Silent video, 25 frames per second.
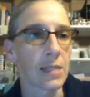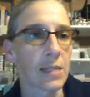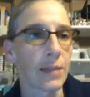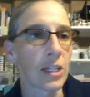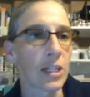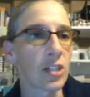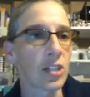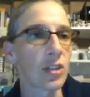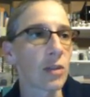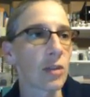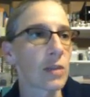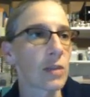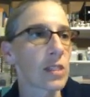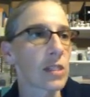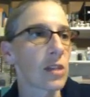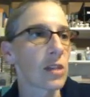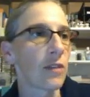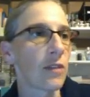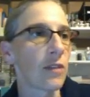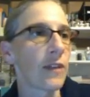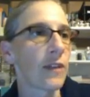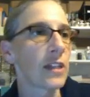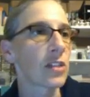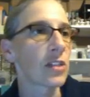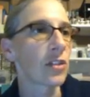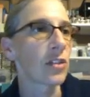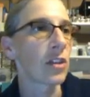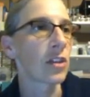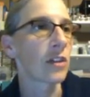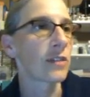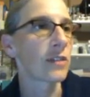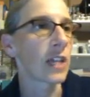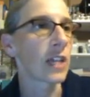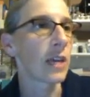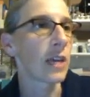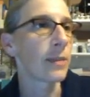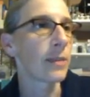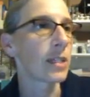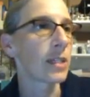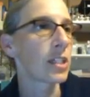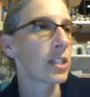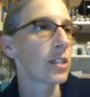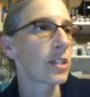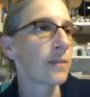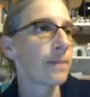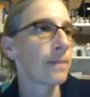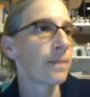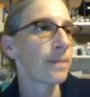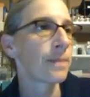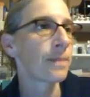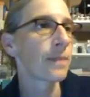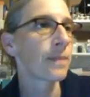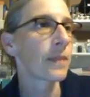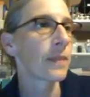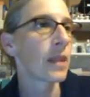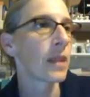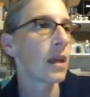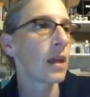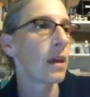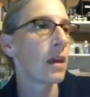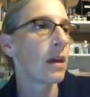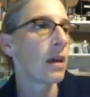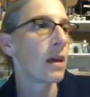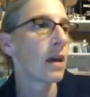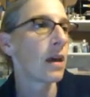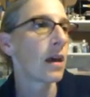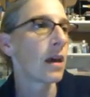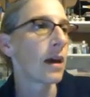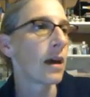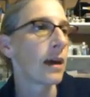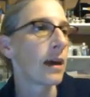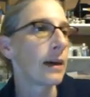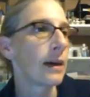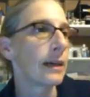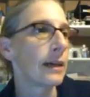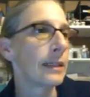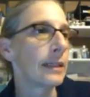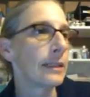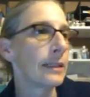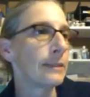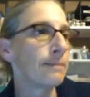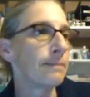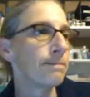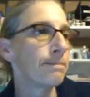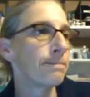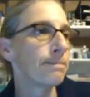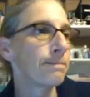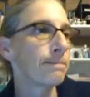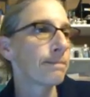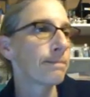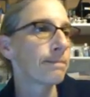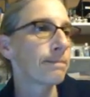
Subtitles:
and make sure there was no facial nerve damage. Right.